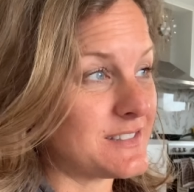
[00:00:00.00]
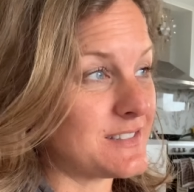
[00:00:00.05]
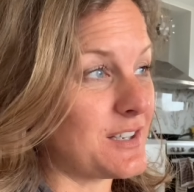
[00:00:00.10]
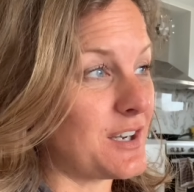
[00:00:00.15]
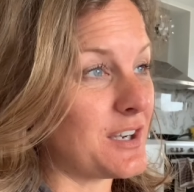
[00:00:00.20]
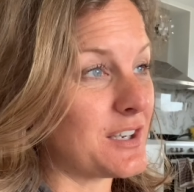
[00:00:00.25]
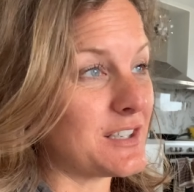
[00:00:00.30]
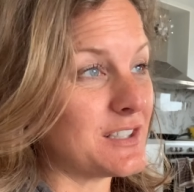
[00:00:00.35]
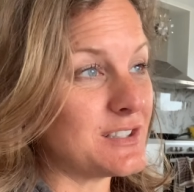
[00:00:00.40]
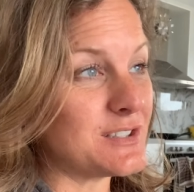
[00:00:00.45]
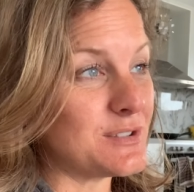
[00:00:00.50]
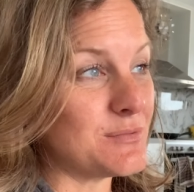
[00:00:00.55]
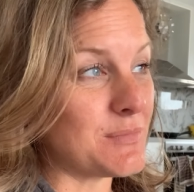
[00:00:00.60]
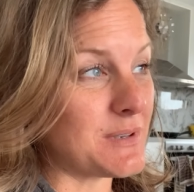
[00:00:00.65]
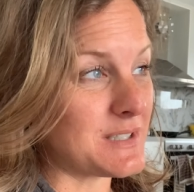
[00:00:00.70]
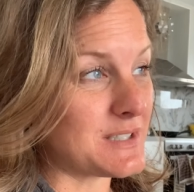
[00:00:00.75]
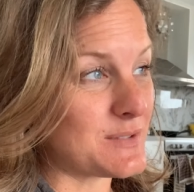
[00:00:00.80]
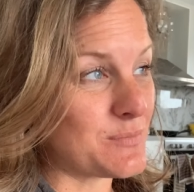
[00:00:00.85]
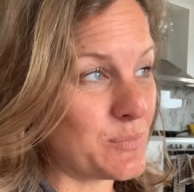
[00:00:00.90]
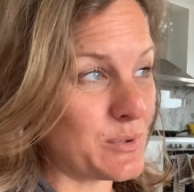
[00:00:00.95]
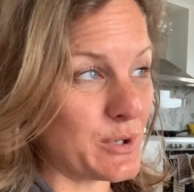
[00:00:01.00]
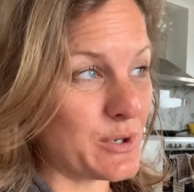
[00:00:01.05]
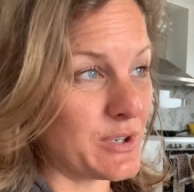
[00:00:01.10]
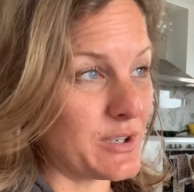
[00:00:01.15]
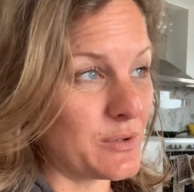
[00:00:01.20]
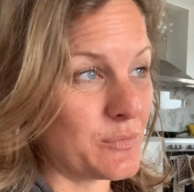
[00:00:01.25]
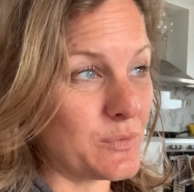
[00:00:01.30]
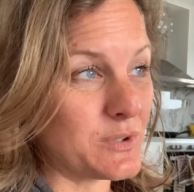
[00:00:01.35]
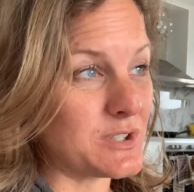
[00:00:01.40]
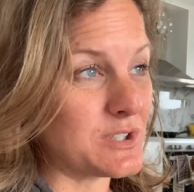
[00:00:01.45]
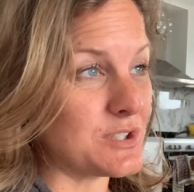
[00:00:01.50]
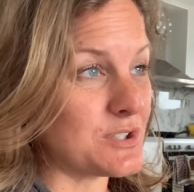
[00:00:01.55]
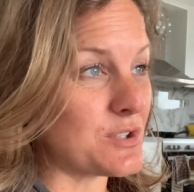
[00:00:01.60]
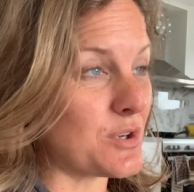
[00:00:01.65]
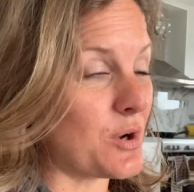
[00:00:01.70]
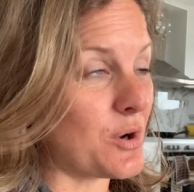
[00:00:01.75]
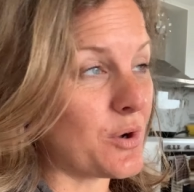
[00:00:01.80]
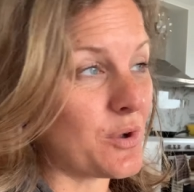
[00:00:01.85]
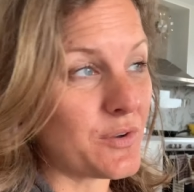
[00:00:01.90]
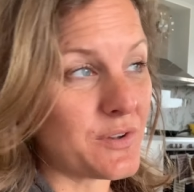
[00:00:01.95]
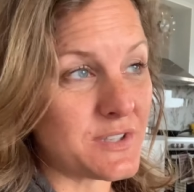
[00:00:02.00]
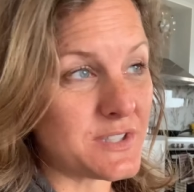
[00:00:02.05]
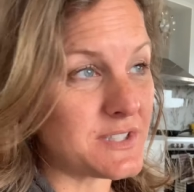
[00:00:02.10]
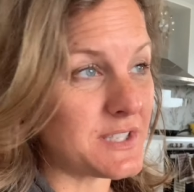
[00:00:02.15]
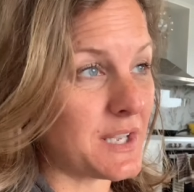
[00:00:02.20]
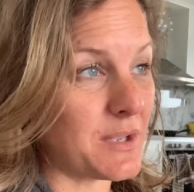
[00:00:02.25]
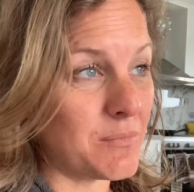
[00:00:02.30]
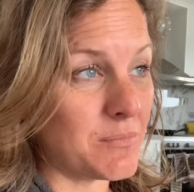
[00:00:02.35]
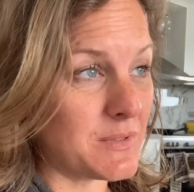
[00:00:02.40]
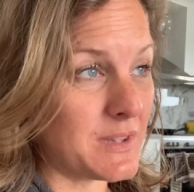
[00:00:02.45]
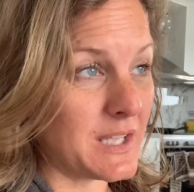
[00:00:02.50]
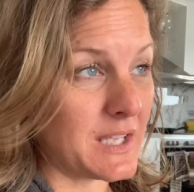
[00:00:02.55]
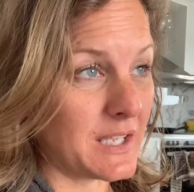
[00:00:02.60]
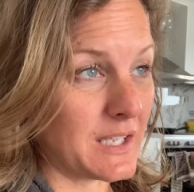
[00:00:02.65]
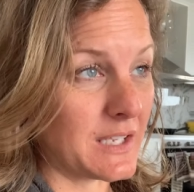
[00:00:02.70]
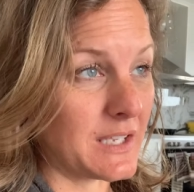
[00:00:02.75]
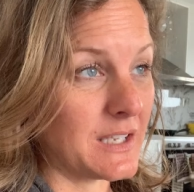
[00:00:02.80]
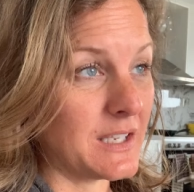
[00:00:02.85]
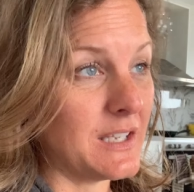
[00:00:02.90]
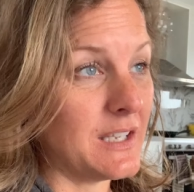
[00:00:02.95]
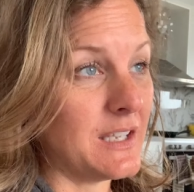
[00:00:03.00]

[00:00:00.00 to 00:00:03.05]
talking to my spirit, which is all the same thing.